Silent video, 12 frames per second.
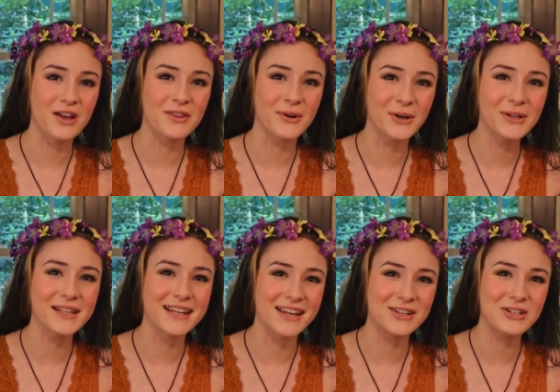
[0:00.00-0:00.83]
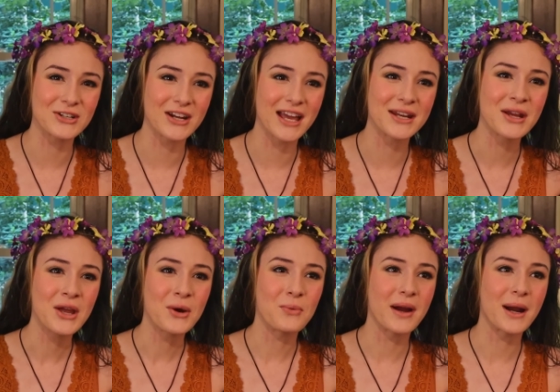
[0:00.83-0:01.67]
on the early internet,
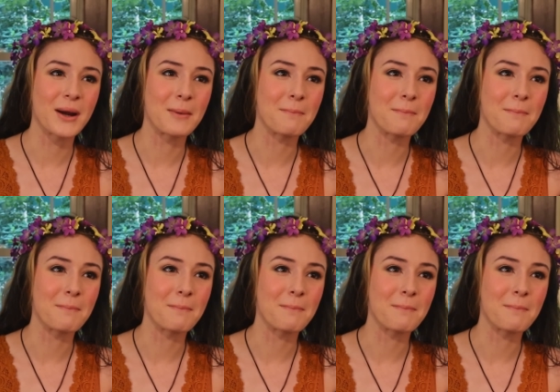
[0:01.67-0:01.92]
where